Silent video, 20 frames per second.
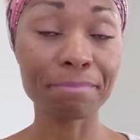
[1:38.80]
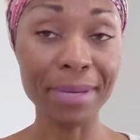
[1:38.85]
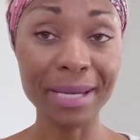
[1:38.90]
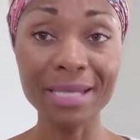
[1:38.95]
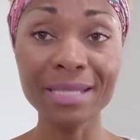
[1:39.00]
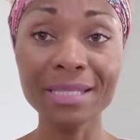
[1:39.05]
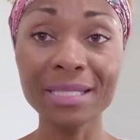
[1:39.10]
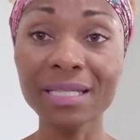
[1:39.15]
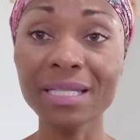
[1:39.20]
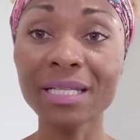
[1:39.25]

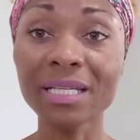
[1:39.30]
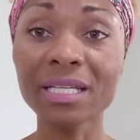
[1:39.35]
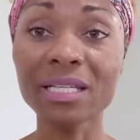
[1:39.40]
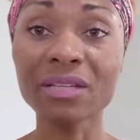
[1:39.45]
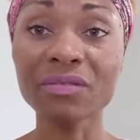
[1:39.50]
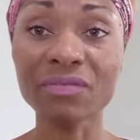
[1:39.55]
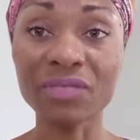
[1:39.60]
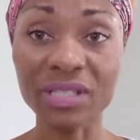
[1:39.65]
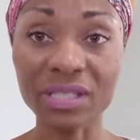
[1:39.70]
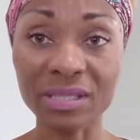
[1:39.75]
basically
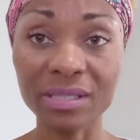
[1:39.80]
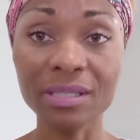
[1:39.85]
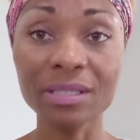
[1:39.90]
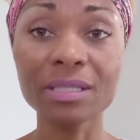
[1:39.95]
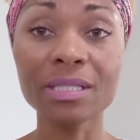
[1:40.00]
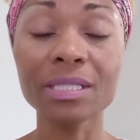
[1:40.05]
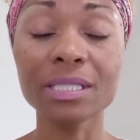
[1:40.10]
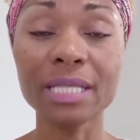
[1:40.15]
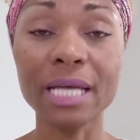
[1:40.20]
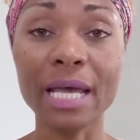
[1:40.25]
the
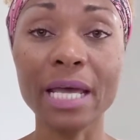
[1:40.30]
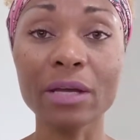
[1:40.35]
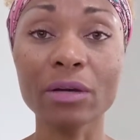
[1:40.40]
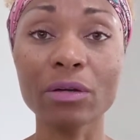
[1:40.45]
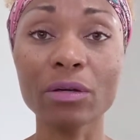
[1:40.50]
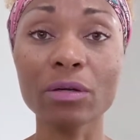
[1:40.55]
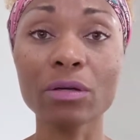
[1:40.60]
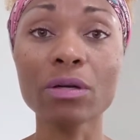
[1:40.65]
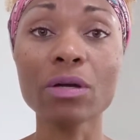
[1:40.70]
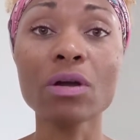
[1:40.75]

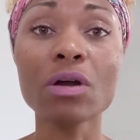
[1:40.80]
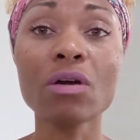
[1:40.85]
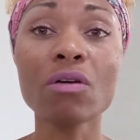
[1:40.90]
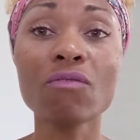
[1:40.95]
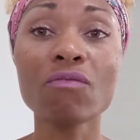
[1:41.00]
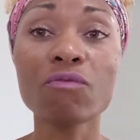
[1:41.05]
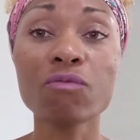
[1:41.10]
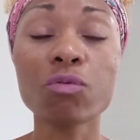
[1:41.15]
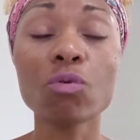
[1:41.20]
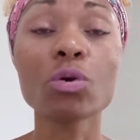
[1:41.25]
facilitator
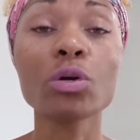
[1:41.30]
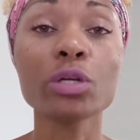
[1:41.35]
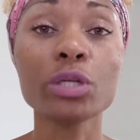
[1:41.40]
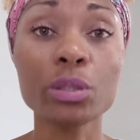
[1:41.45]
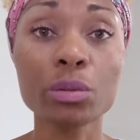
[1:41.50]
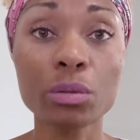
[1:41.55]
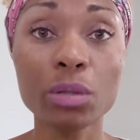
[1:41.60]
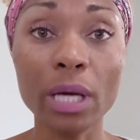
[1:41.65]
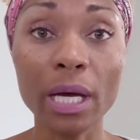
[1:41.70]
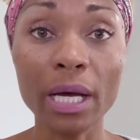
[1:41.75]
for
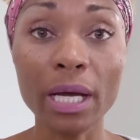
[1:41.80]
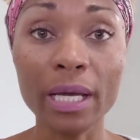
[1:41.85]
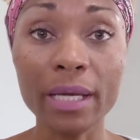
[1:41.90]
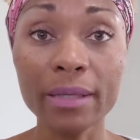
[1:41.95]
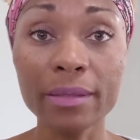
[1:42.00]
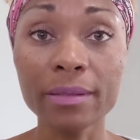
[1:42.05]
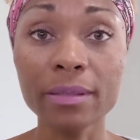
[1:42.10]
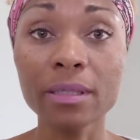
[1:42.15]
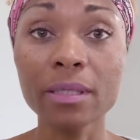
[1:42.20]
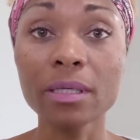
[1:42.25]
you
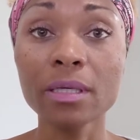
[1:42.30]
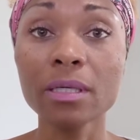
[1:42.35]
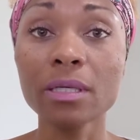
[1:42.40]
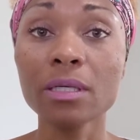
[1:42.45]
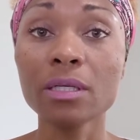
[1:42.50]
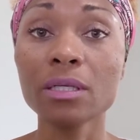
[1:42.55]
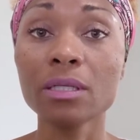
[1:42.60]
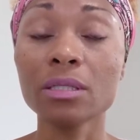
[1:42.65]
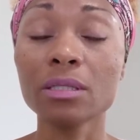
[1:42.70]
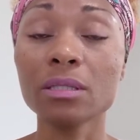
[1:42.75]
guys.
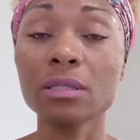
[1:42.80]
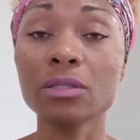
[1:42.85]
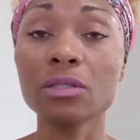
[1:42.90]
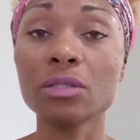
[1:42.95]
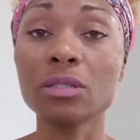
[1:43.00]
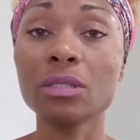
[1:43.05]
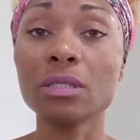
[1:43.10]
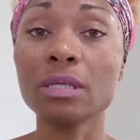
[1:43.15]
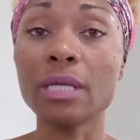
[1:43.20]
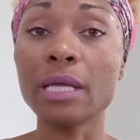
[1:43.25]

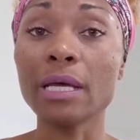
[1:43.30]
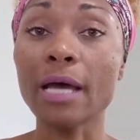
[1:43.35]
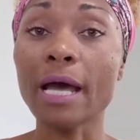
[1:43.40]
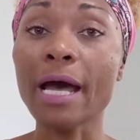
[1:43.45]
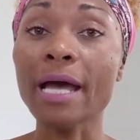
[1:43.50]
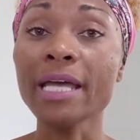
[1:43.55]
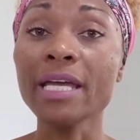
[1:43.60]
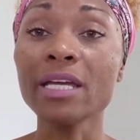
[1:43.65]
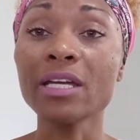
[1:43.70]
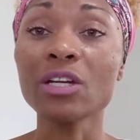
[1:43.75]

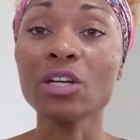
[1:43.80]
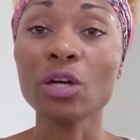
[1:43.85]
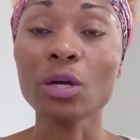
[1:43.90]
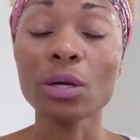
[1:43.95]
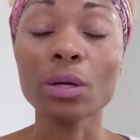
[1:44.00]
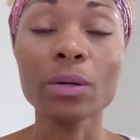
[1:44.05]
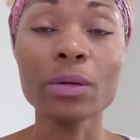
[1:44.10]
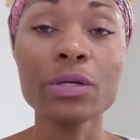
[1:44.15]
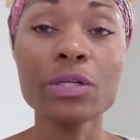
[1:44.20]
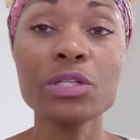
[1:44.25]
I
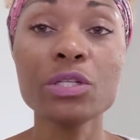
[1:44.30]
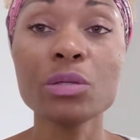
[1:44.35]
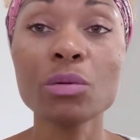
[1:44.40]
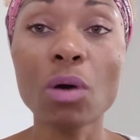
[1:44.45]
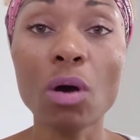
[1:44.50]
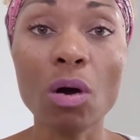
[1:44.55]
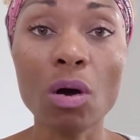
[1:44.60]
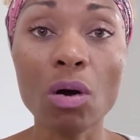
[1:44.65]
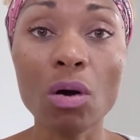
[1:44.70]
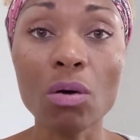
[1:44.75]
encourage
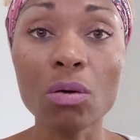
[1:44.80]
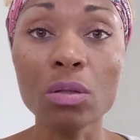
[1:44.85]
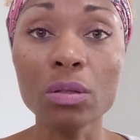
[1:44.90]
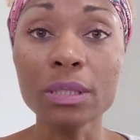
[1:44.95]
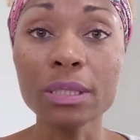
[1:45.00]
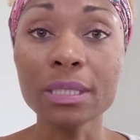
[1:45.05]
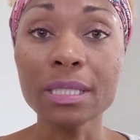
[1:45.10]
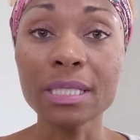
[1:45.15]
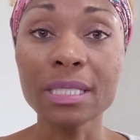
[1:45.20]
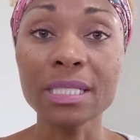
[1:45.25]
you all
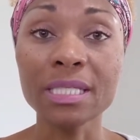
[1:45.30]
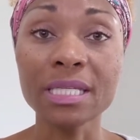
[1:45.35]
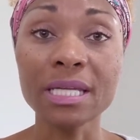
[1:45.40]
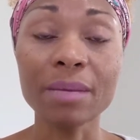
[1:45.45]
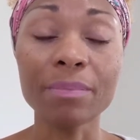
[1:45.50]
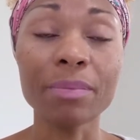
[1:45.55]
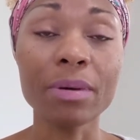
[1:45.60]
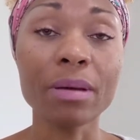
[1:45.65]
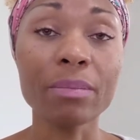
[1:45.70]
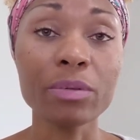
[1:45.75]
to
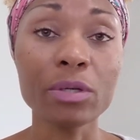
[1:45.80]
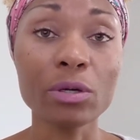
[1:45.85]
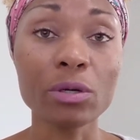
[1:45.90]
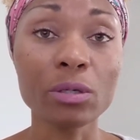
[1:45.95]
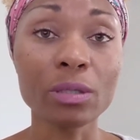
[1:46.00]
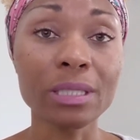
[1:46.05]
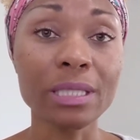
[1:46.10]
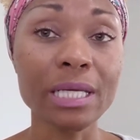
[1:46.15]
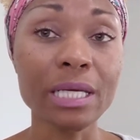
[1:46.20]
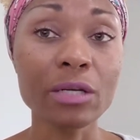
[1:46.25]
step up
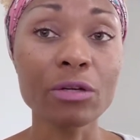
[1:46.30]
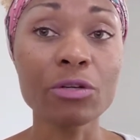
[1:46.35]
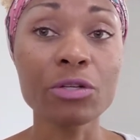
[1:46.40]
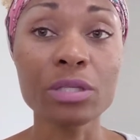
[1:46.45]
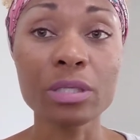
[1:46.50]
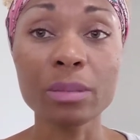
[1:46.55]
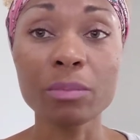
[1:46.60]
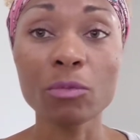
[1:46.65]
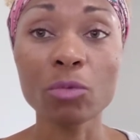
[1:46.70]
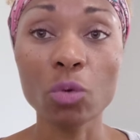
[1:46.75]
your
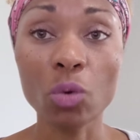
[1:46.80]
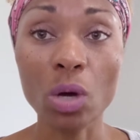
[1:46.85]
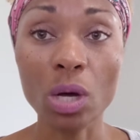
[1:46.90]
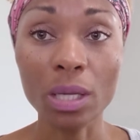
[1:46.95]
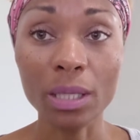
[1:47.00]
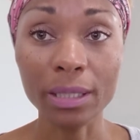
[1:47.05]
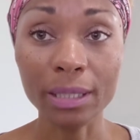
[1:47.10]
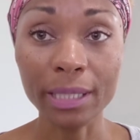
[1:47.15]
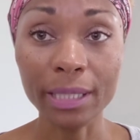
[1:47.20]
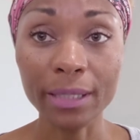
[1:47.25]
leadership
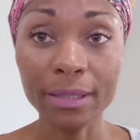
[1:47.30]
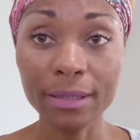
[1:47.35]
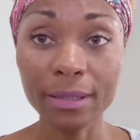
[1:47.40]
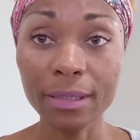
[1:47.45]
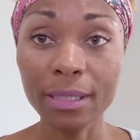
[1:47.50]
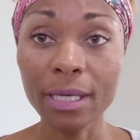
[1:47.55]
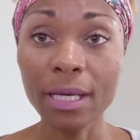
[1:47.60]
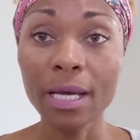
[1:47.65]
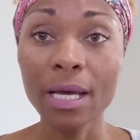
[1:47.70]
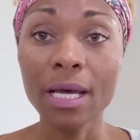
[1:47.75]
qualities.